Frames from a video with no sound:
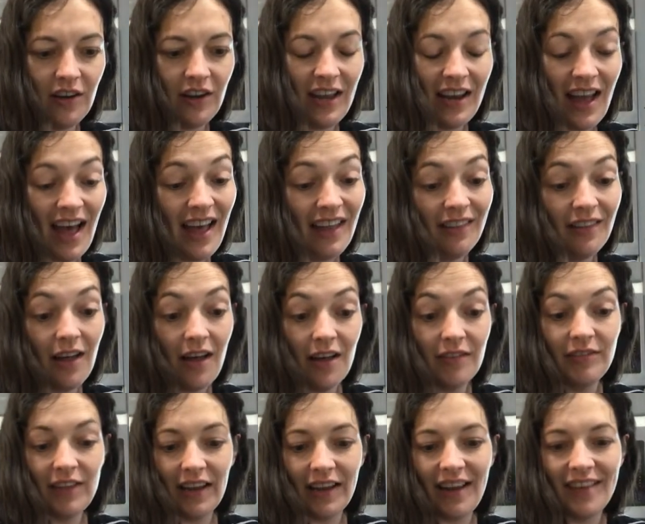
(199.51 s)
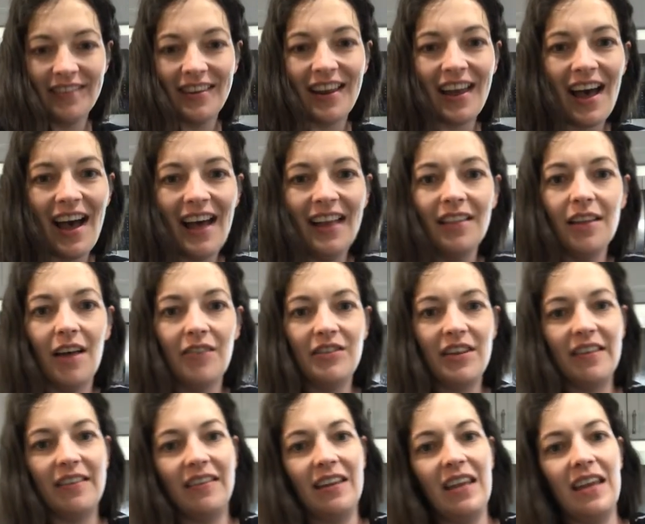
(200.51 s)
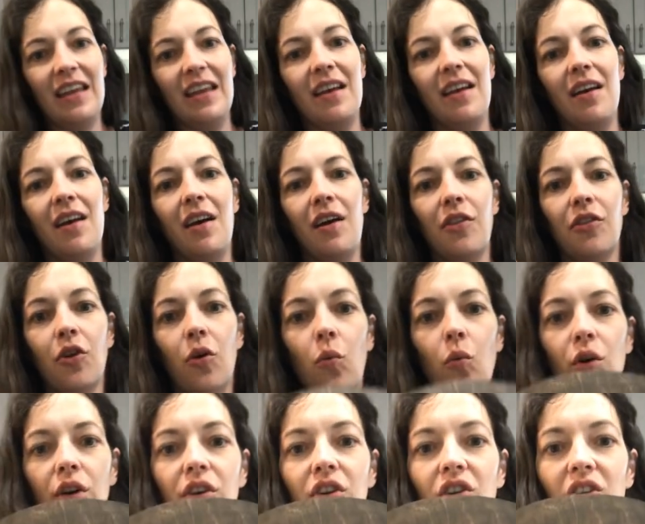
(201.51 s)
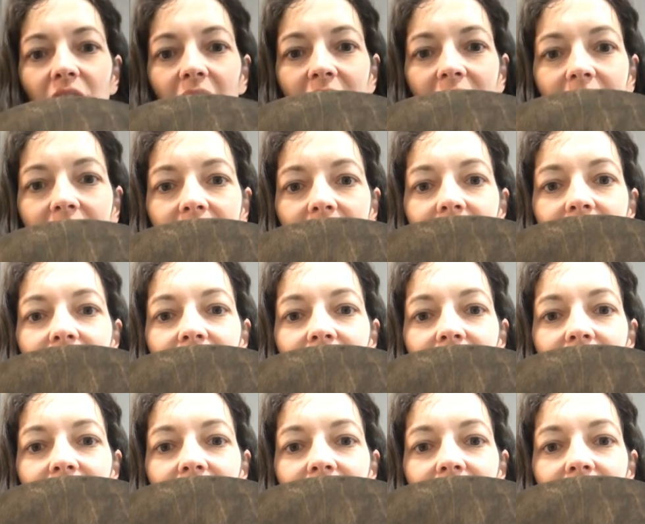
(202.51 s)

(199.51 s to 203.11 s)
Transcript: And I love, like I said, I love to see the wood grain.